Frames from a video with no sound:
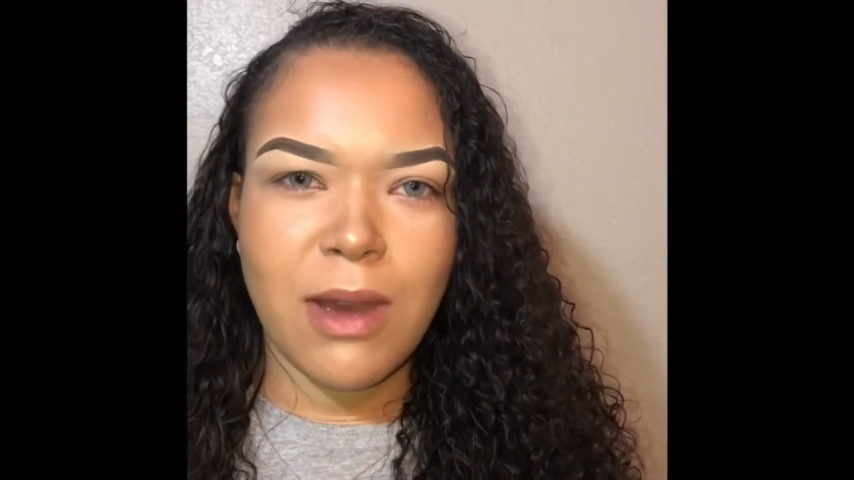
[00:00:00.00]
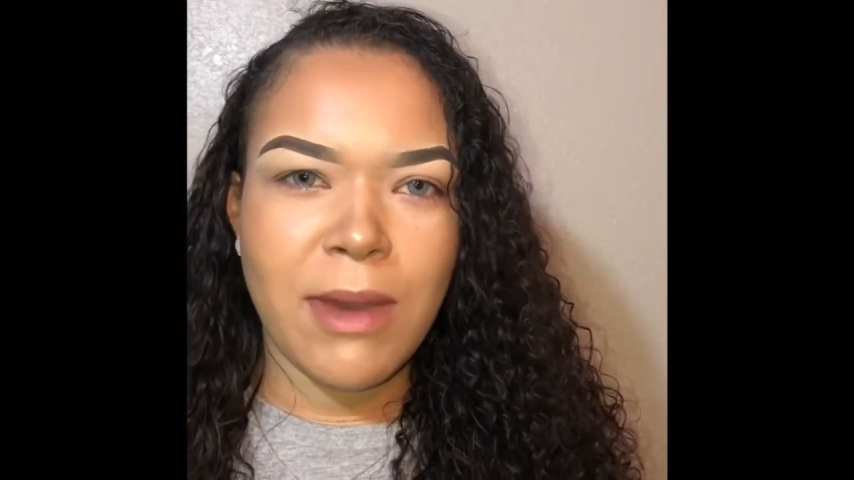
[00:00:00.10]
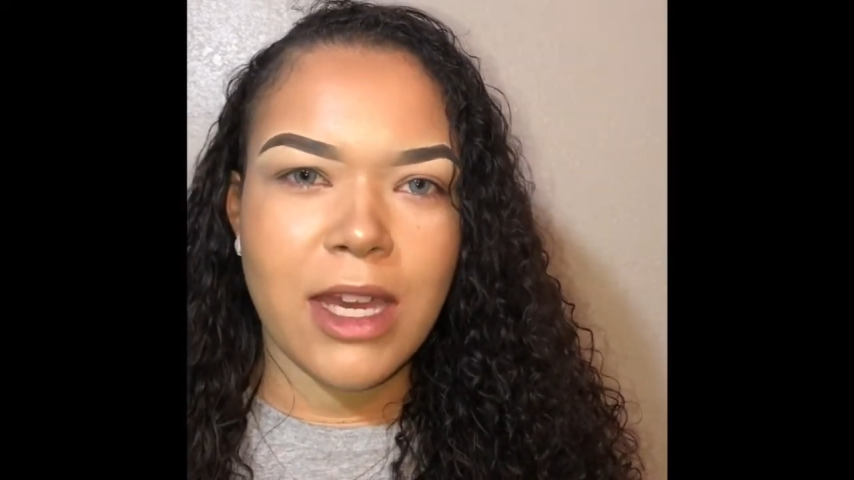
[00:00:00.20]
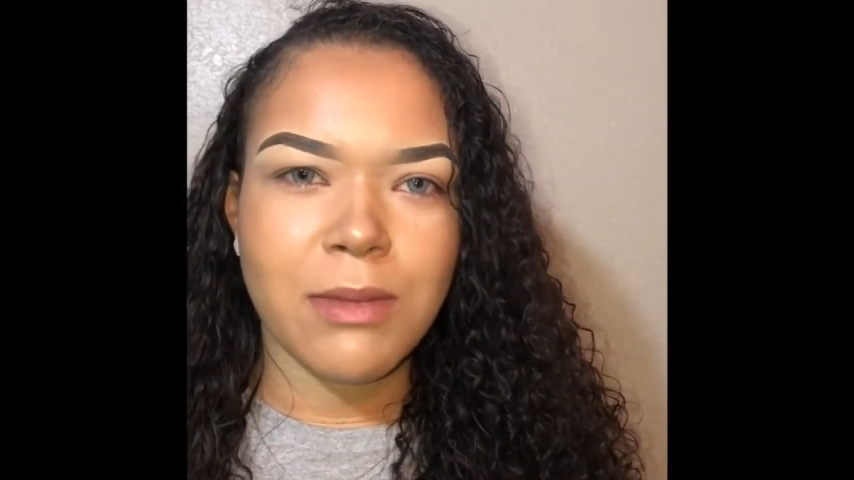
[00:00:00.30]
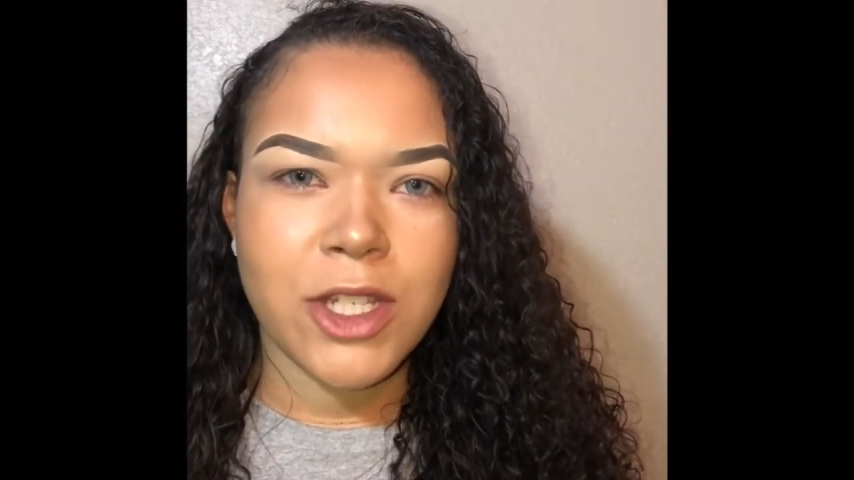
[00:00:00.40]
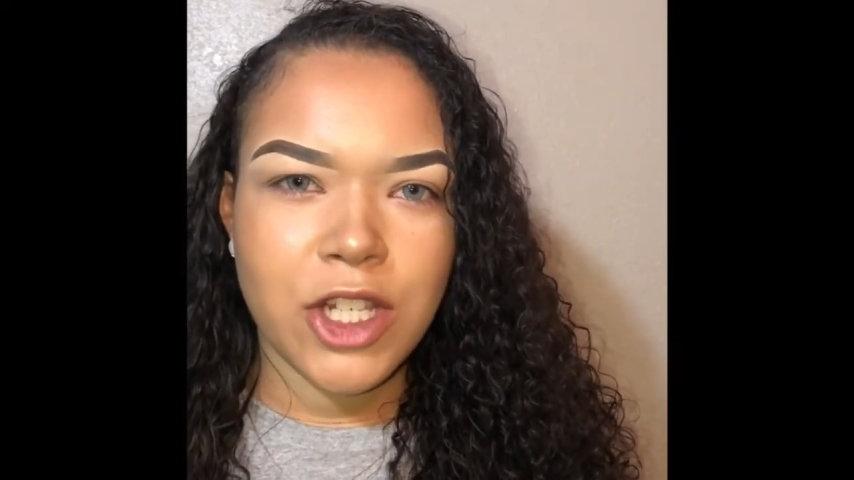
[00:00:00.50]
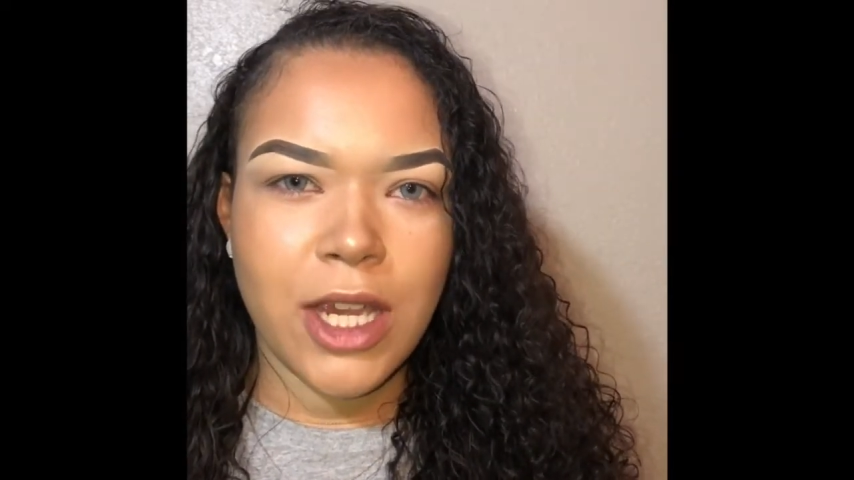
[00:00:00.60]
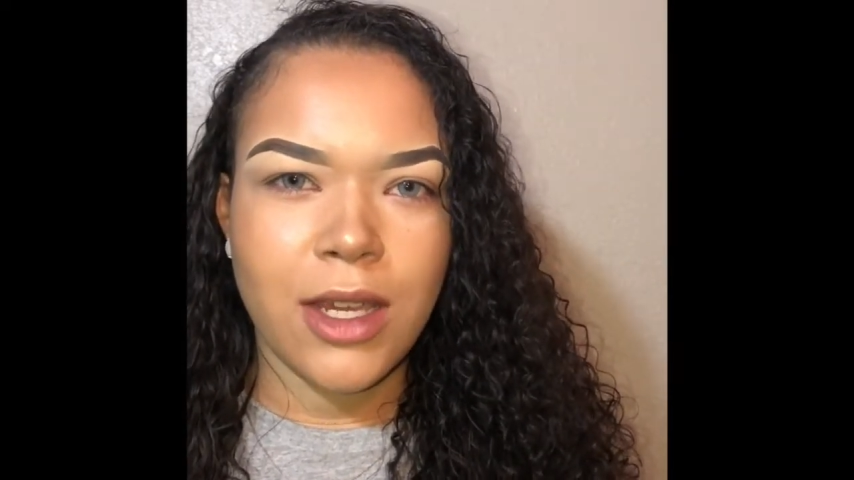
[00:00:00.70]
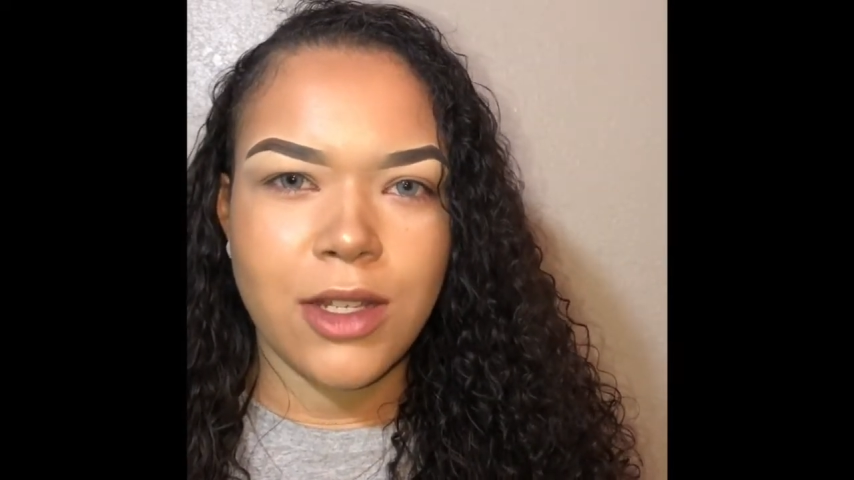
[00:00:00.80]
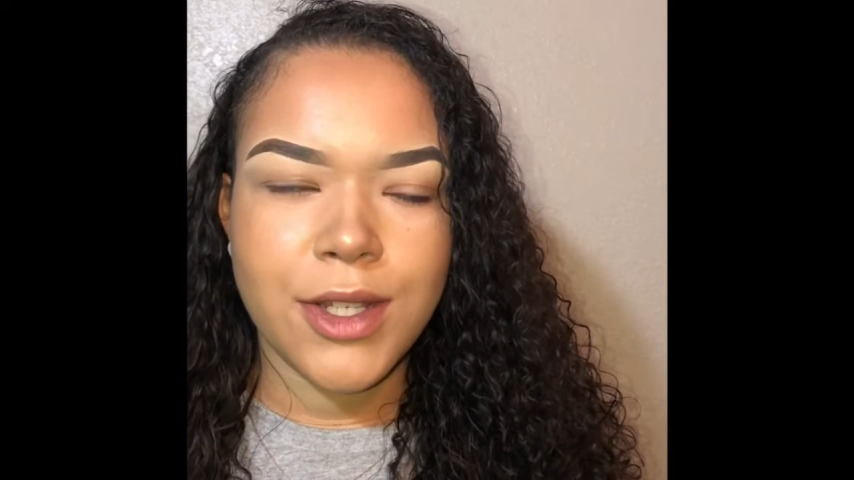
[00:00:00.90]
my makeup's
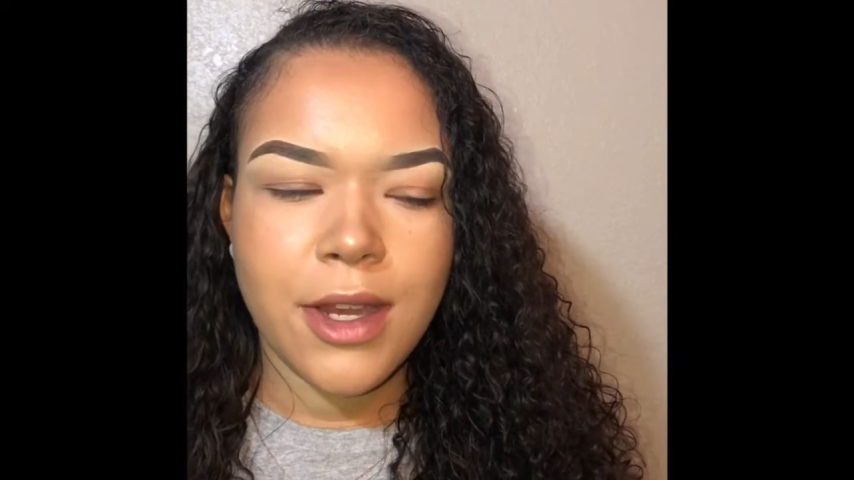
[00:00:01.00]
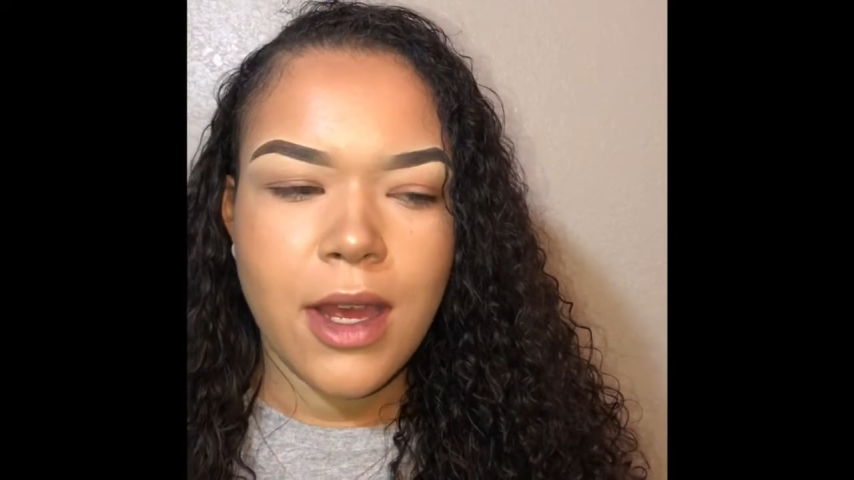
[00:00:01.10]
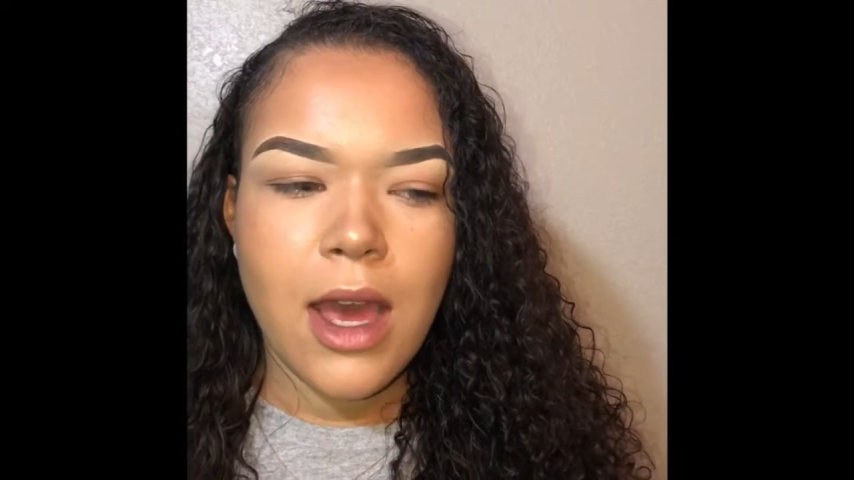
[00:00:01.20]
changed.